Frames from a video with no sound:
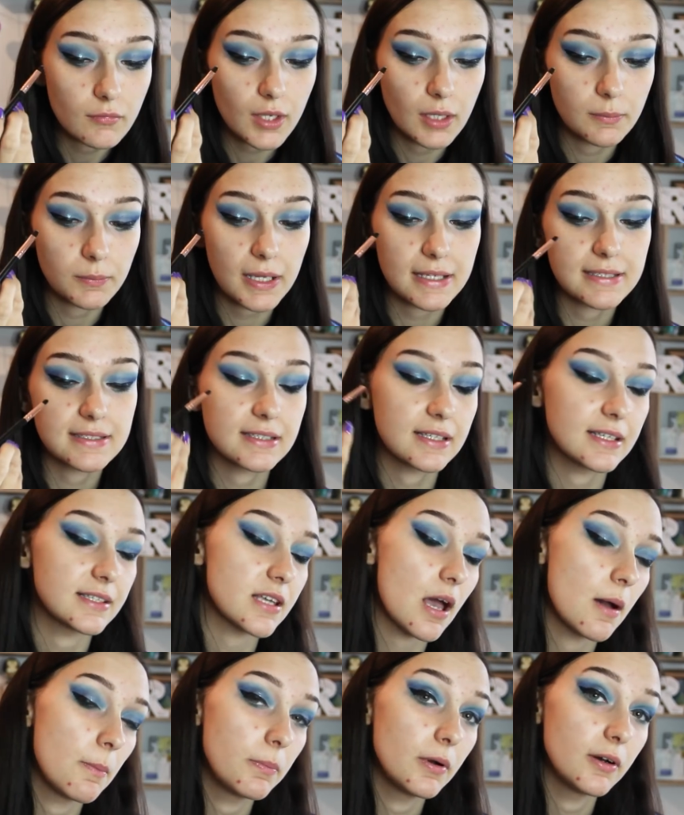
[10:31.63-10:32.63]
I'm placing this
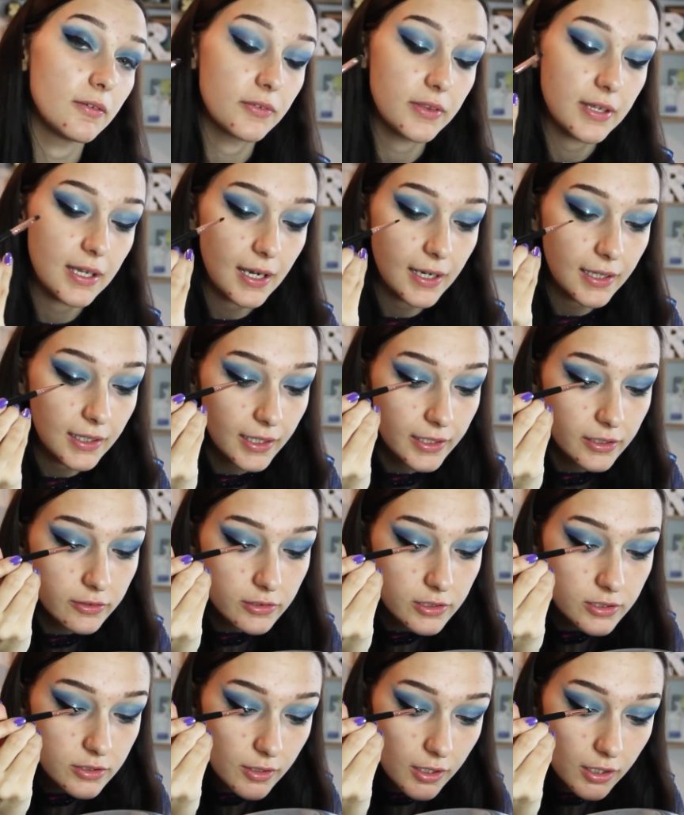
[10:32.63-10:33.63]
above the eyeliner
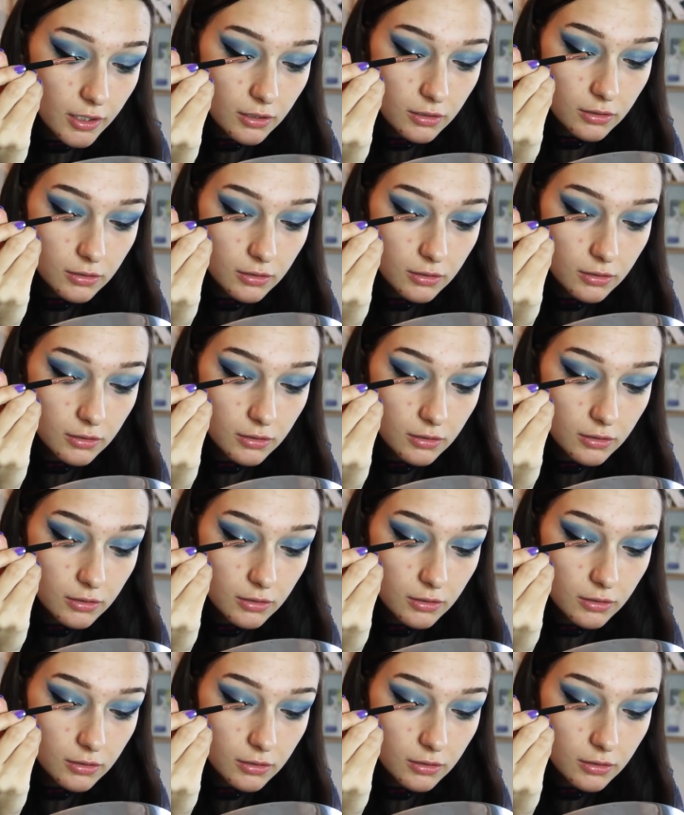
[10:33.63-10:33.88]
as well.